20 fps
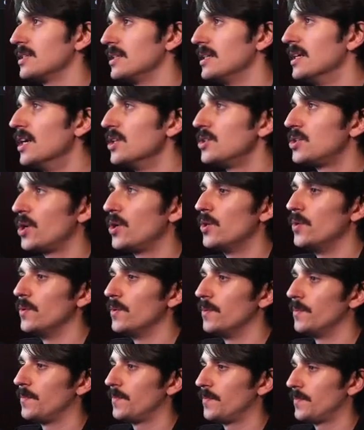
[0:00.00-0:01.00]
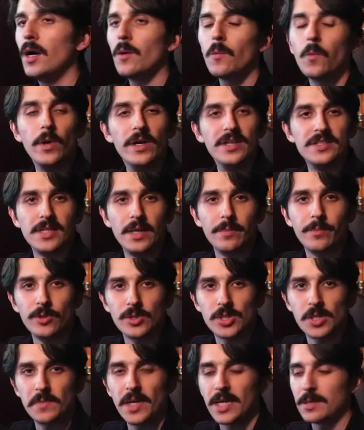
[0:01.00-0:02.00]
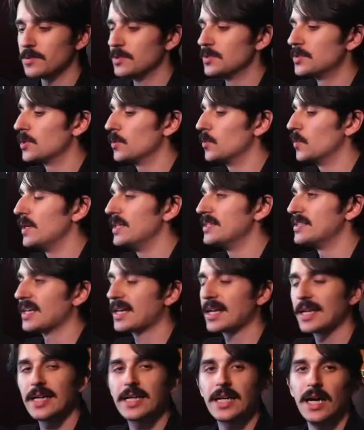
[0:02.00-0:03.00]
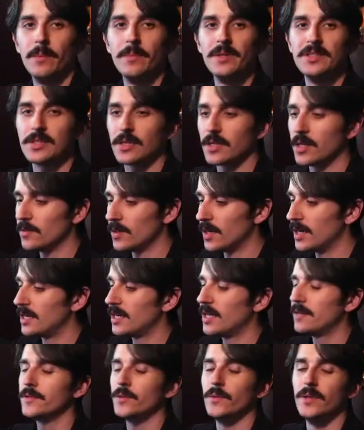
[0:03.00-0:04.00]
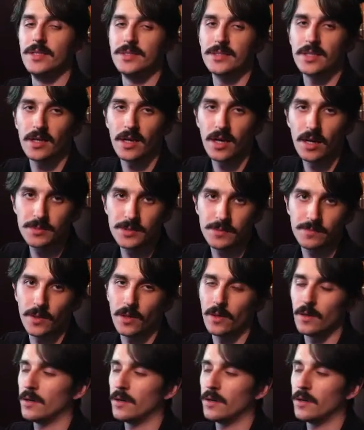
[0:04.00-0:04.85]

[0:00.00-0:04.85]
Two, what is their project management tool? Is it ClickUp? Is it Go High Level? Is it HubSpot?